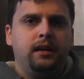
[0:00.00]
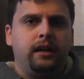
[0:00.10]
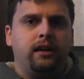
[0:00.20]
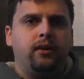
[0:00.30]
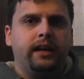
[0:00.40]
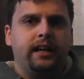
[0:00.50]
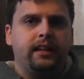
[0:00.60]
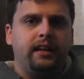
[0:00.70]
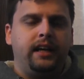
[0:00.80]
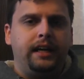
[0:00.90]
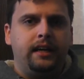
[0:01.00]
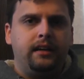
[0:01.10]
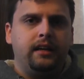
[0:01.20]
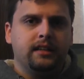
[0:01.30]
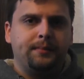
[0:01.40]
I get that
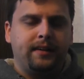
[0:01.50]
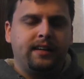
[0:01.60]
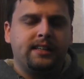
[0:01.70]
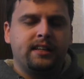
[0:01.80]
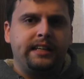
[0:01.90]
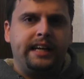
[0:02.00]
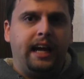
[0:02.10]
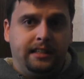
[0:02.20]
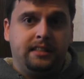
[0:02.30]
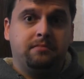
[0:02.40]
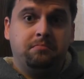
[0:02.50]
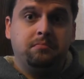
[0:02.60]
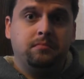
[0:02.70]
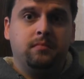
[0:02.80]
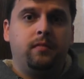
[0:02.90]
he, especially since he has
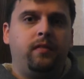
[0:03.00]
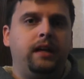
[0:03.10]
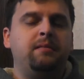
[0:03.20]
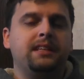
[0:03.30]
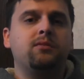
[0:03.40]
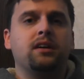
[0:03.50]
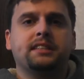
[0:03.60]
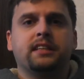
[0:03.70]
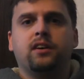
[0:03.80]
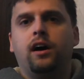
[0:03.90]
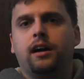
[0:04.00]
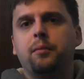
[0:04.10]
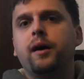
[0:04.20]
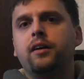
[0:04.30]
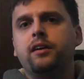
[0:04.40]
themes he wants to talk
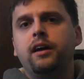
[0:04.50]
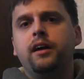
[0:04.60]
about,